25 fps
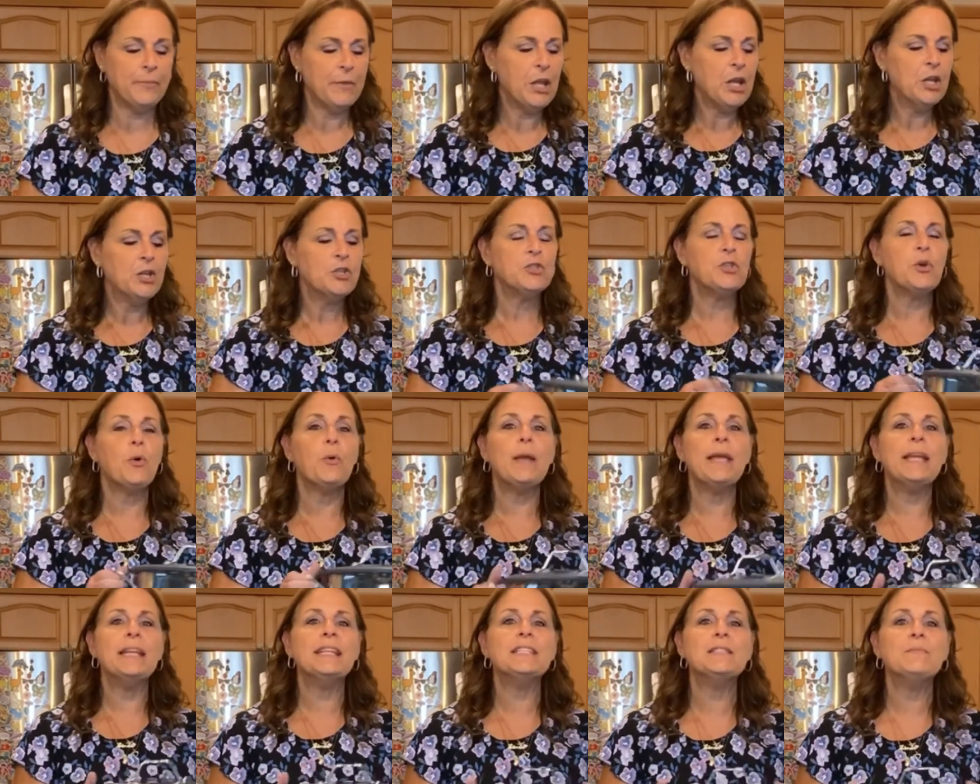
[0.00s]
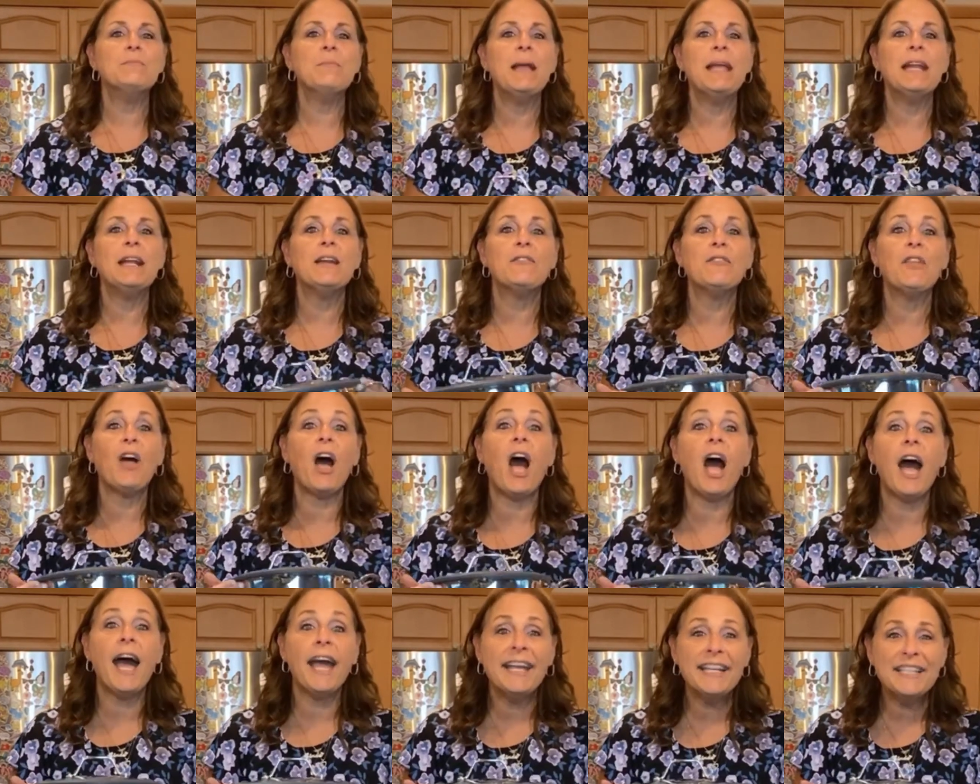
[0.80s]
So it is made of the
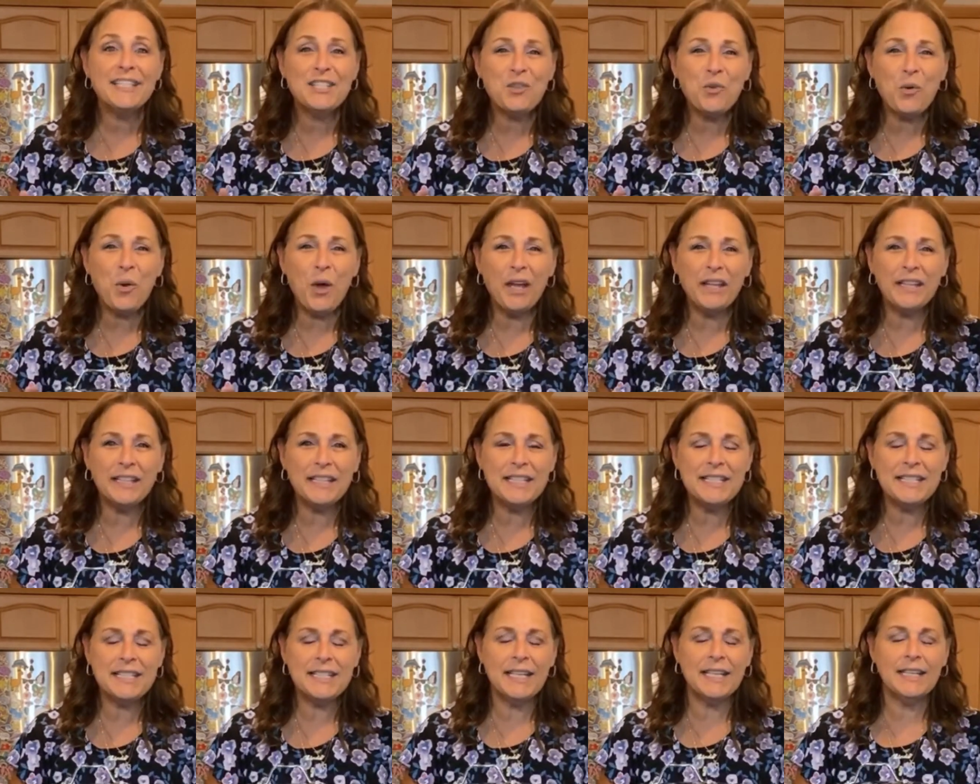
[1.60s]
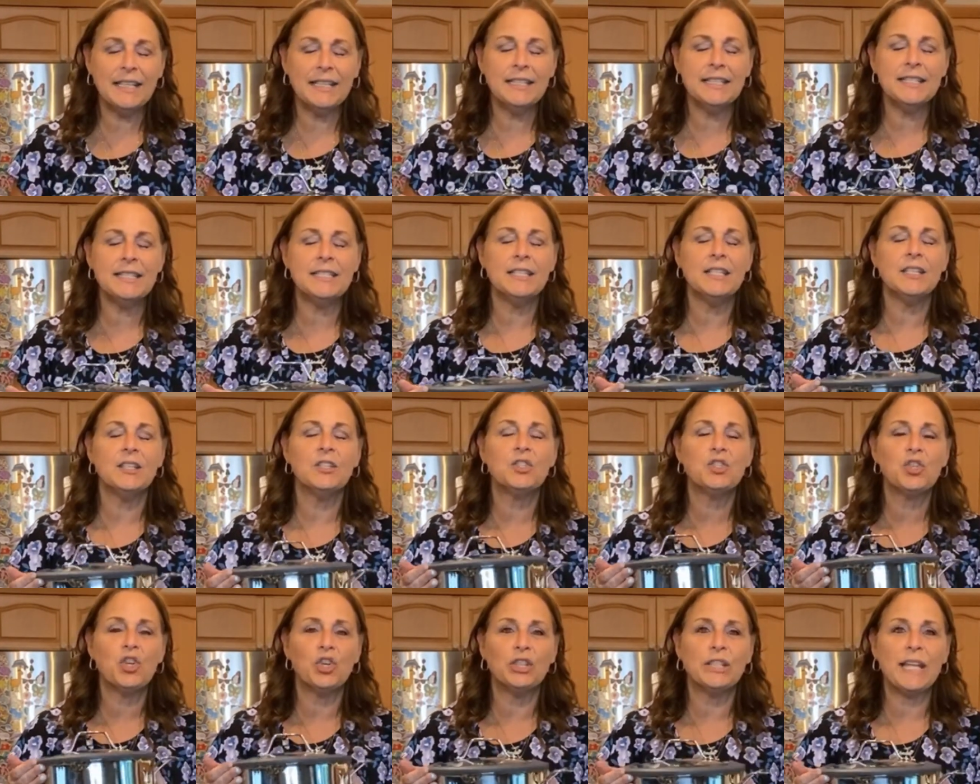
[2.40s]
highest quality stainless steel. It's
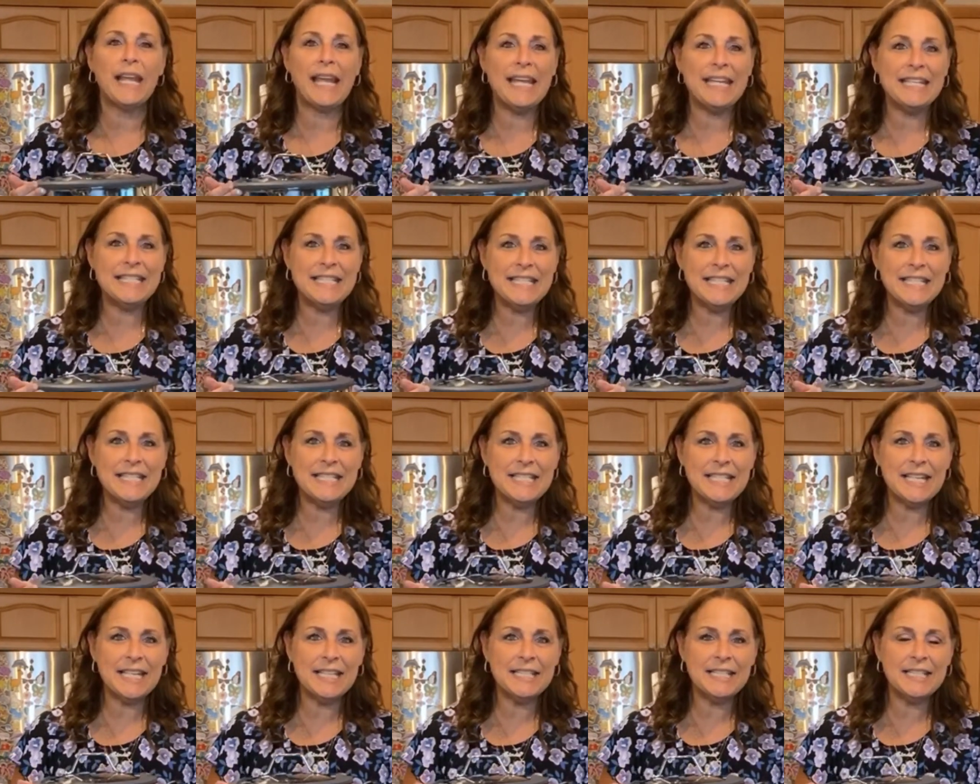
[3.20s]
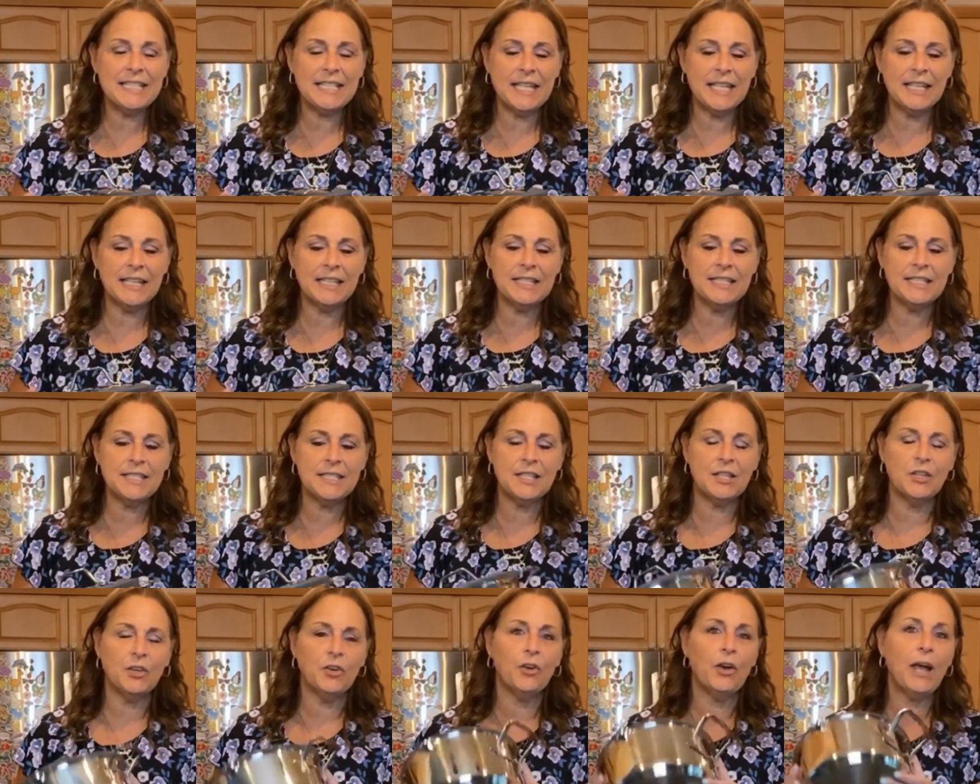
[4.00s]
called 1810 stainless
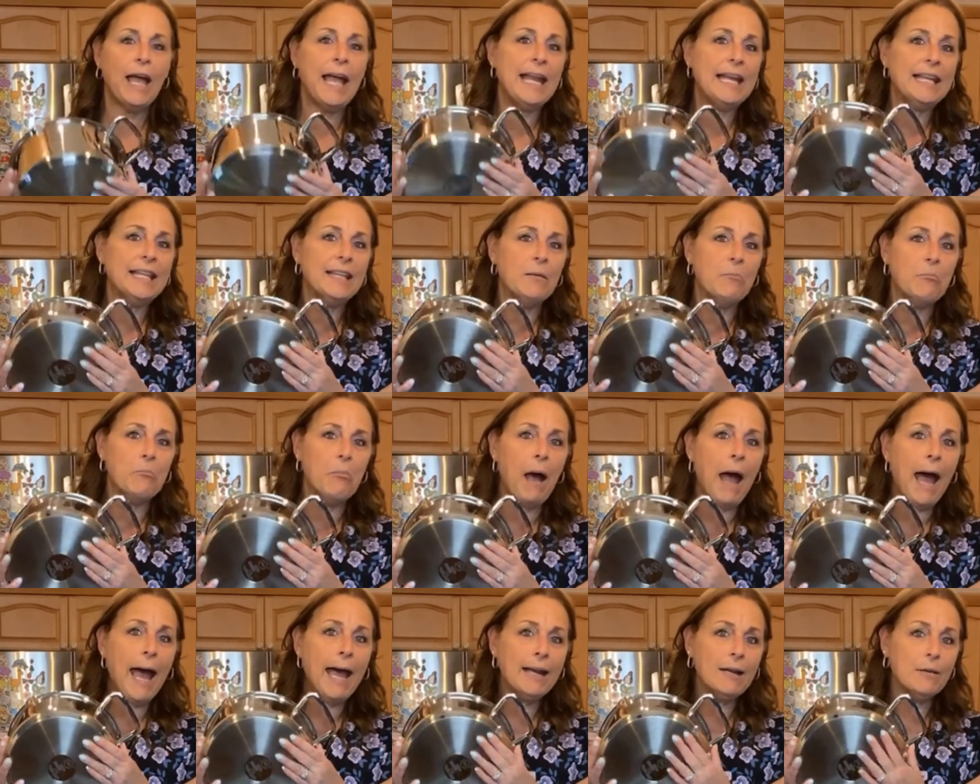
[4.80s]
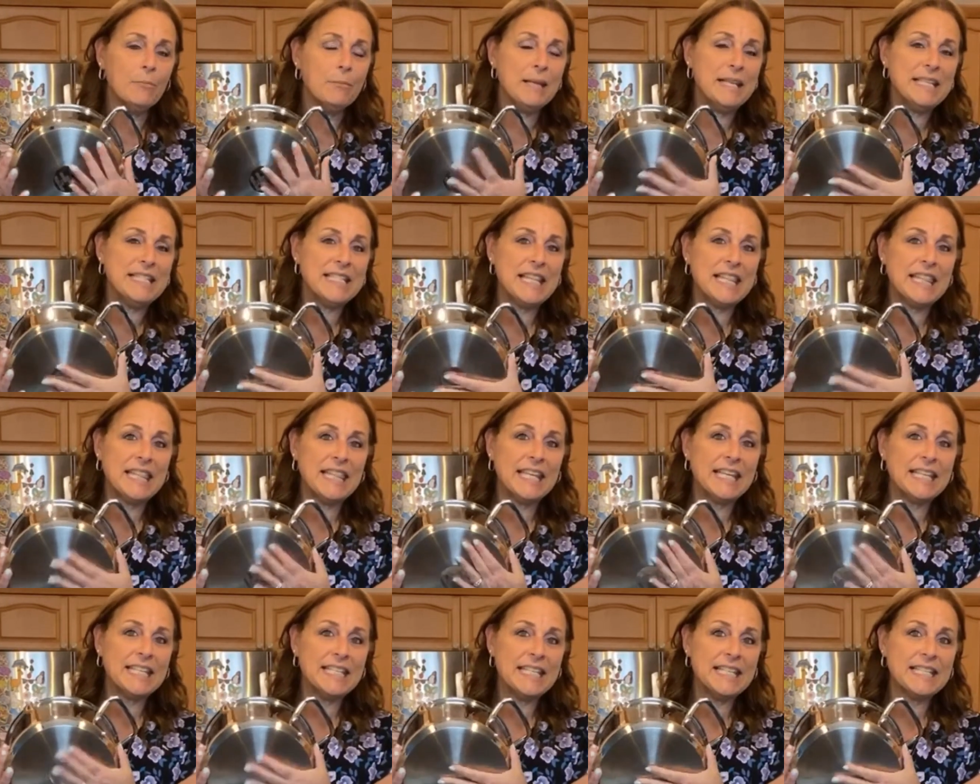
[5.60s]
steel. And in the bottom is a a
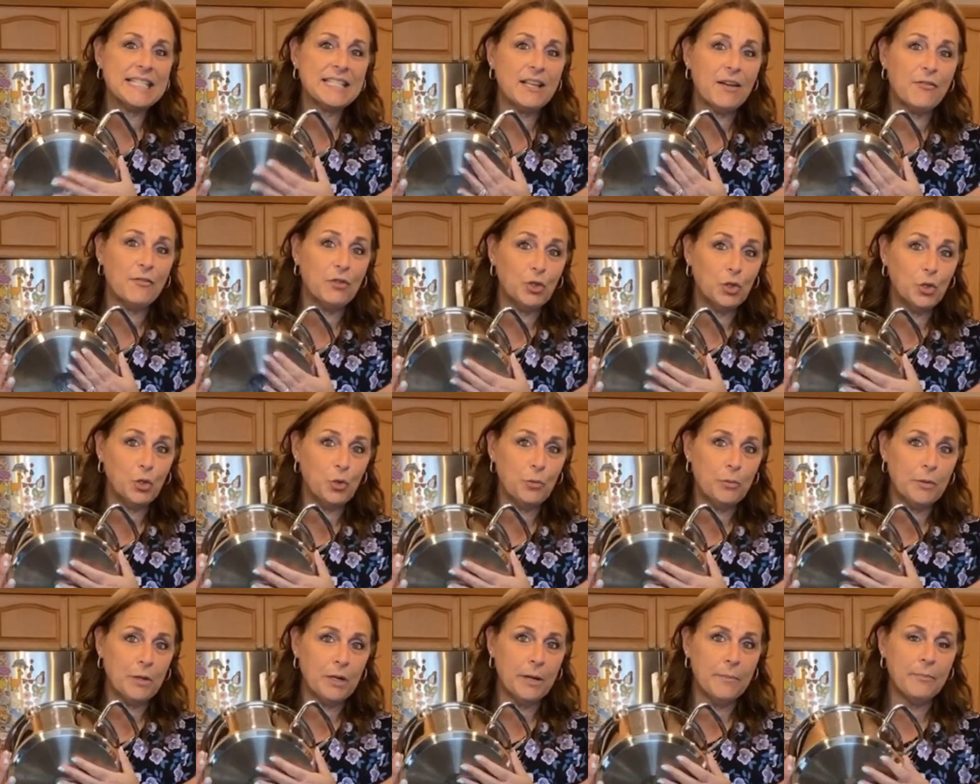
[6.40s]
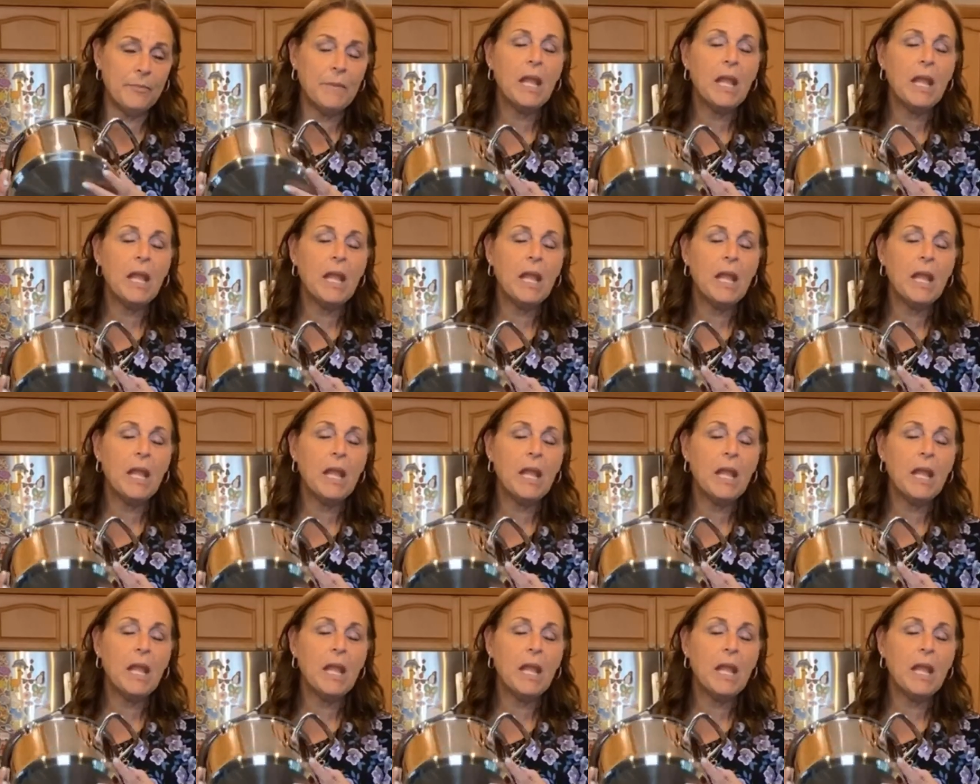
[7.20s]
thick disc of aluminum.